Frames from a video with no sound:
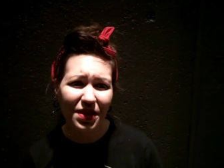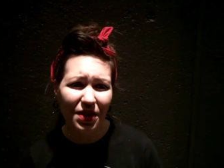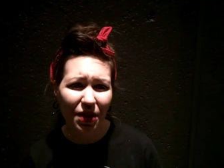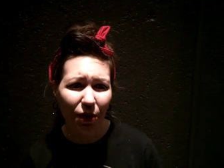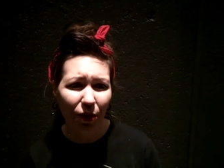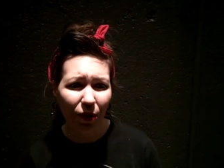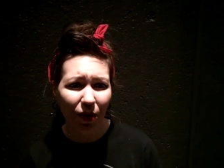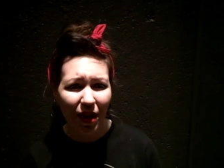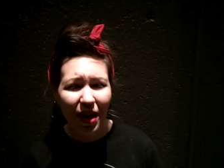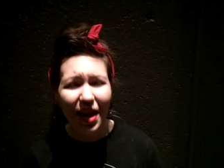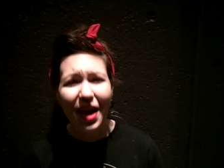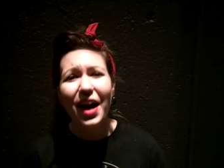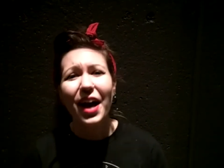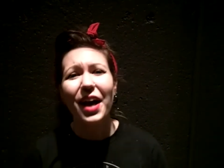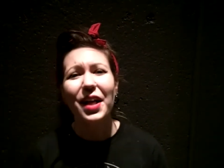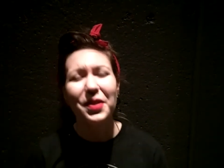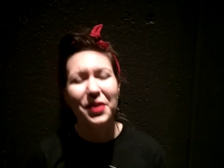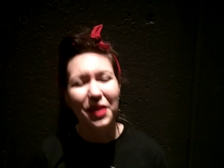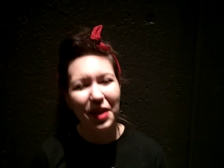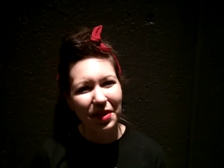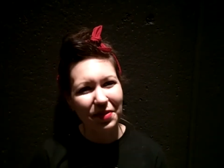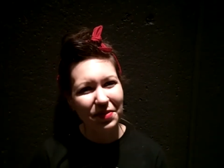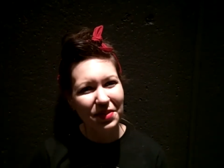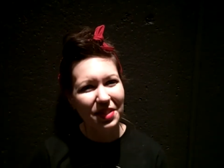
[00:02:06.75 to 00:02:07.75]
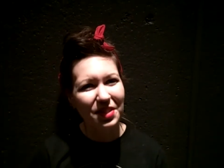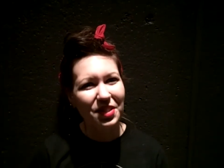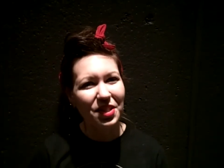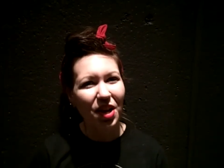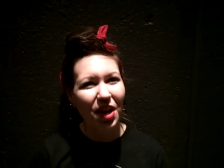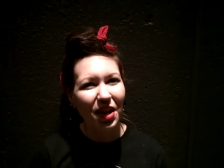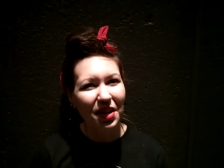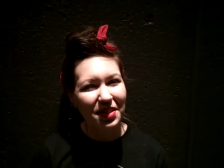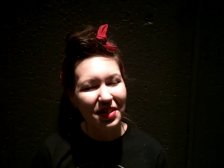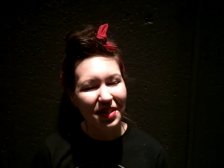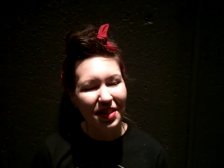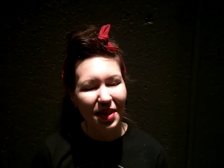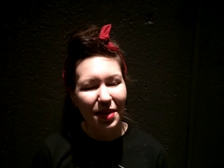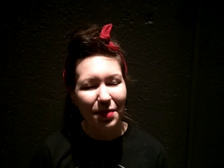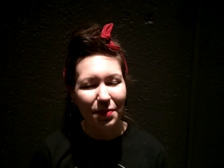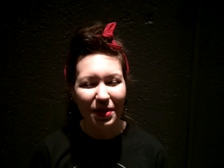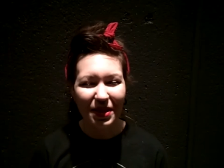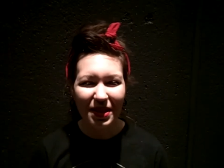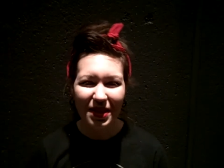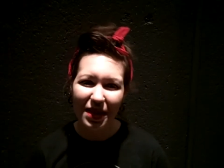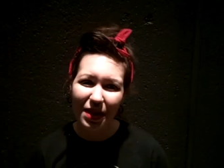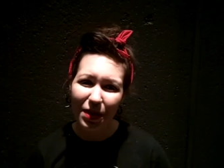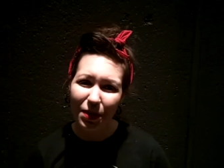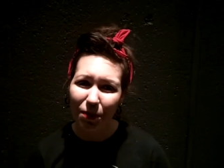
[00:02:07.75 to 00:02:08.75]
too. I love to talk to them
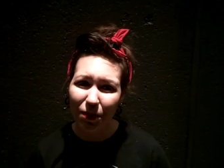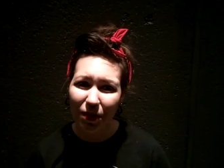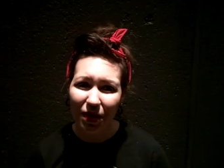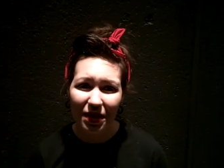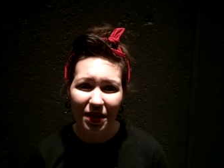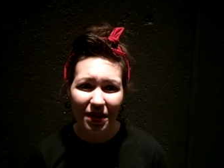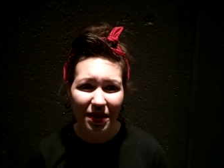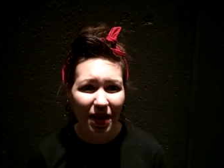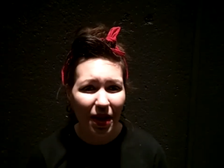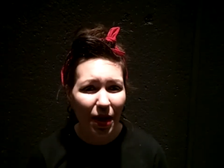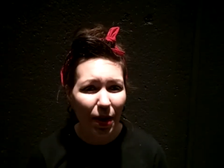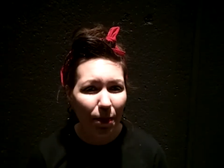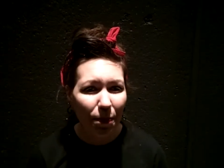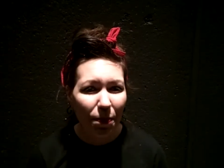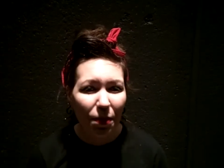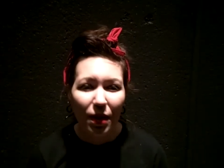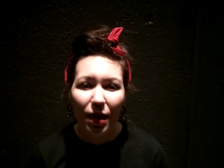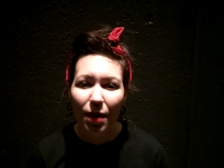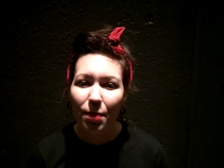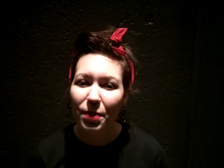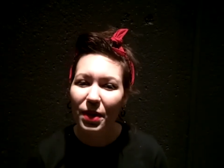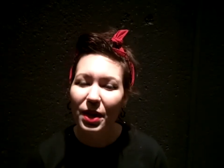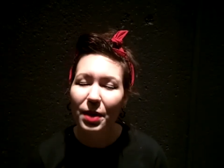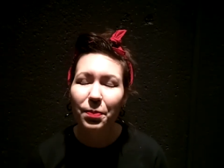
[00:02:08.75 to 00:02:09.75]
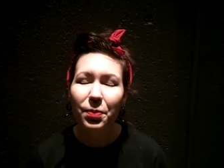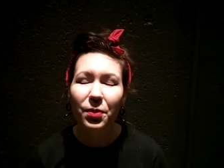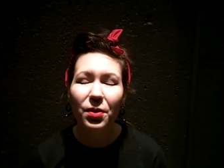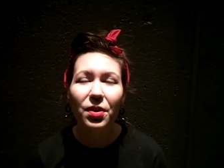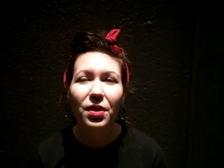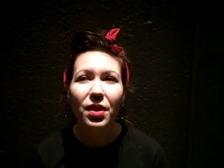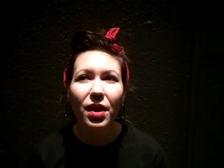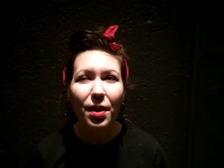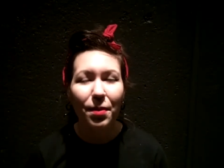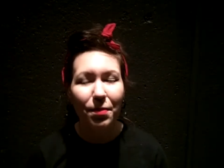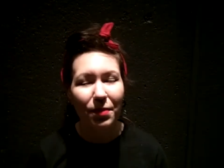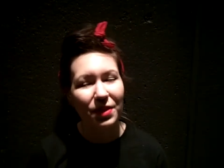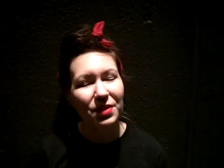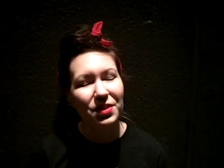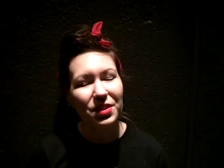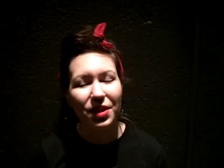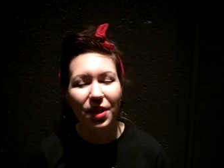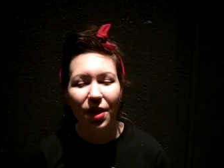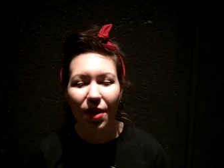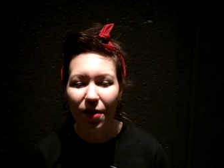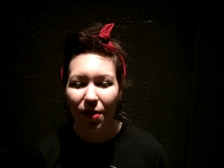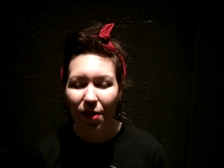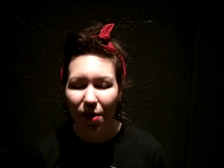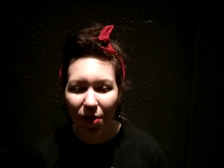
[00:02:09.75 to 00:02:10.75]
and see what's up. People and
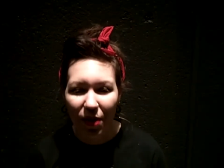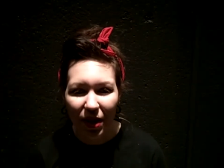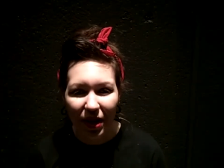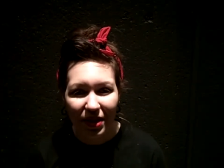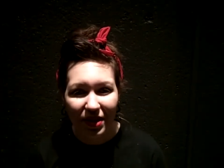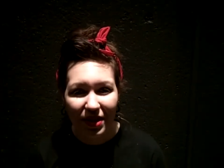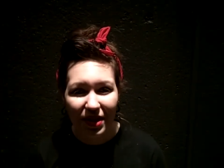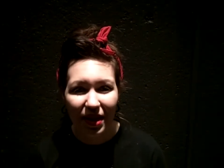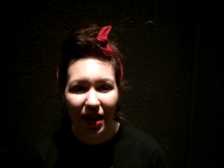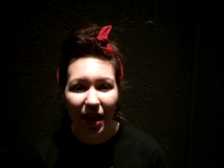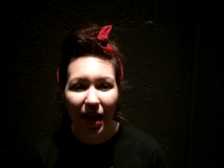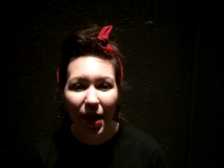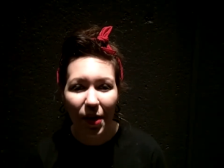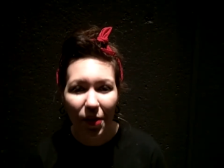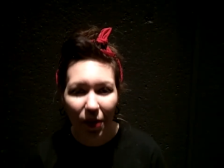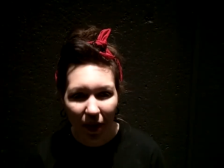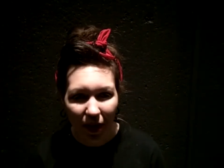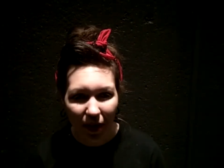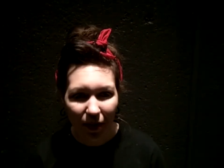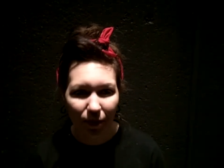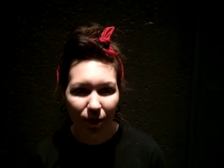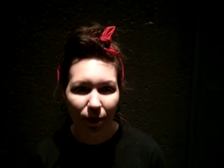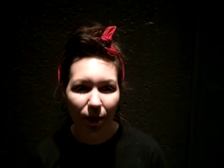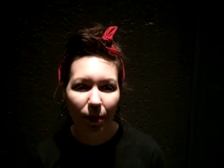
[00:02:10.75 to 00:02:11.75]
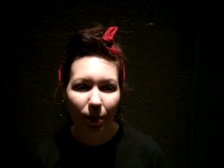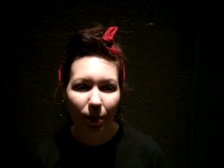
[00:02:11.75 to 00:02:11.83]
music are the things that I love.